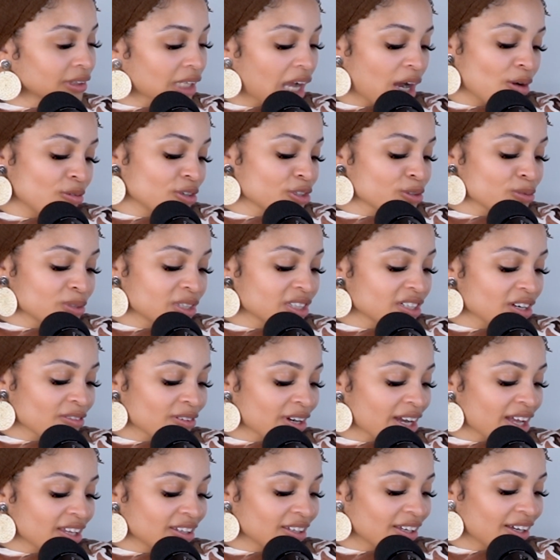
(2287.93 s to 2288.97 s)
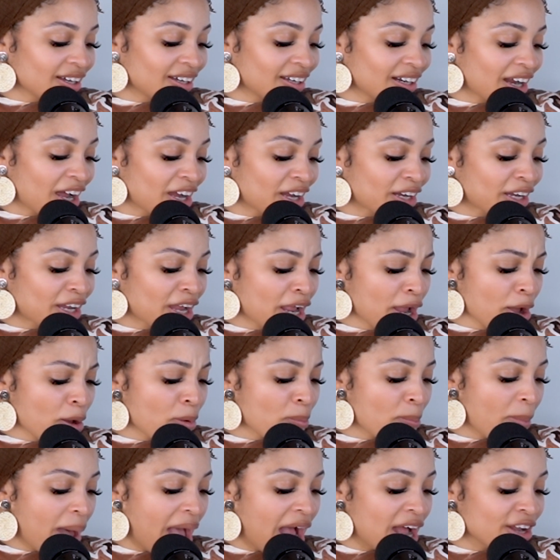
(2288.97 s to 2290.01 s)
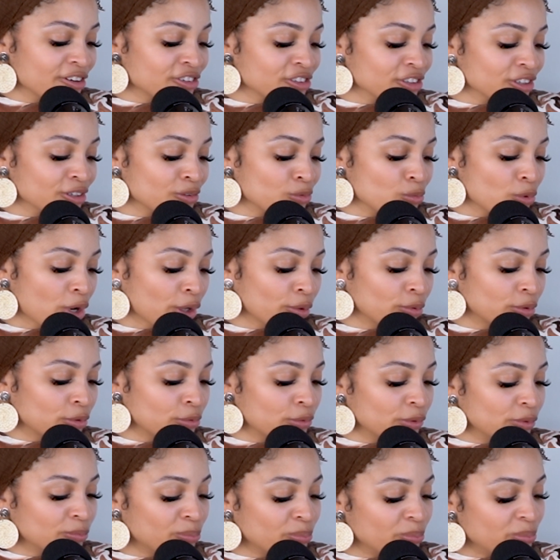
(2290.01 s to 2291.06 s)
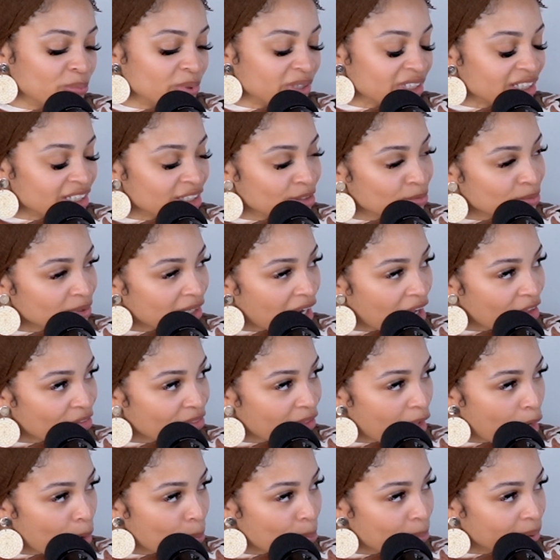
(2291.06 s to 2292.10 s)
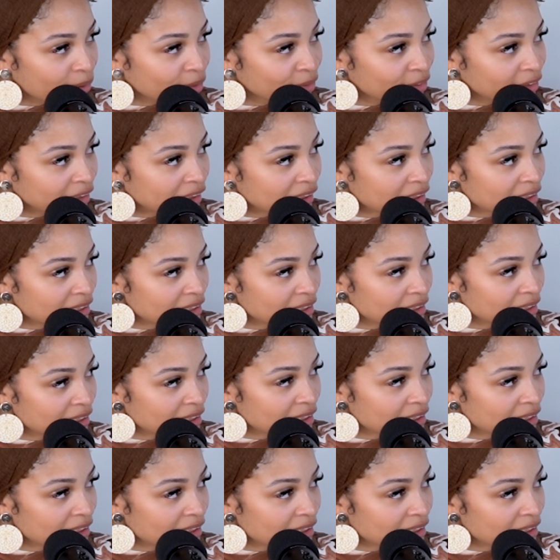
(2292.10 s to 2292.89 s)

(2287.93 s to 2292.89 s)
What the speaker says: I wish we never had that. I can't imagine where we would be without that burden.